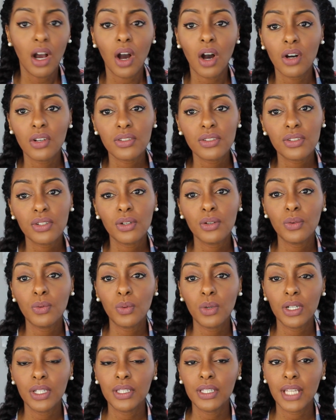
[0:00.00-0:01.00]
Also
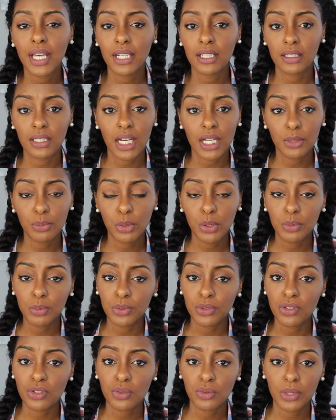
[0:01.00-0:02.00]
one that a lot of
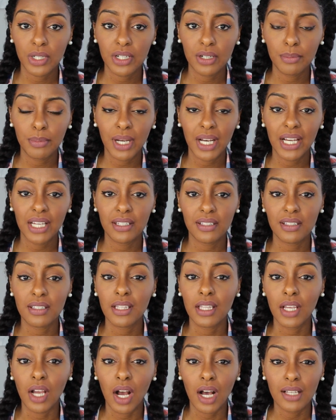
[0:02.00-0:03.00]
people swear by is
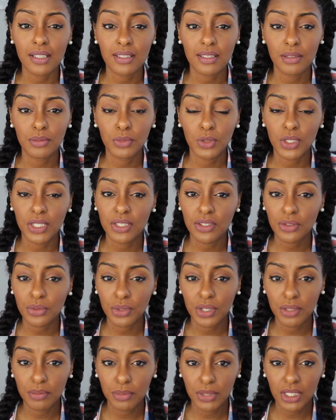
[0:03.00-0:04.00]
the Aussie Moist
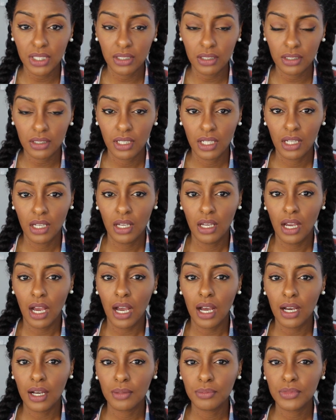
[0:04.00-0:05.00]
three minute
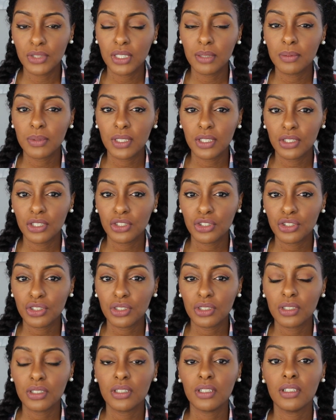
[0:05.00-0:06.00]
um, deep
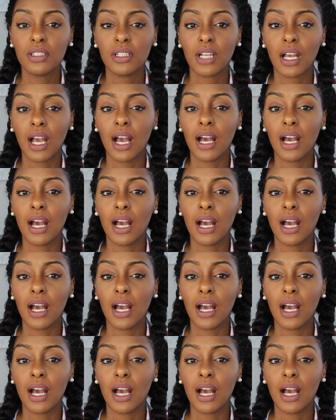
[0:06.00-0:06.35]
conditioner.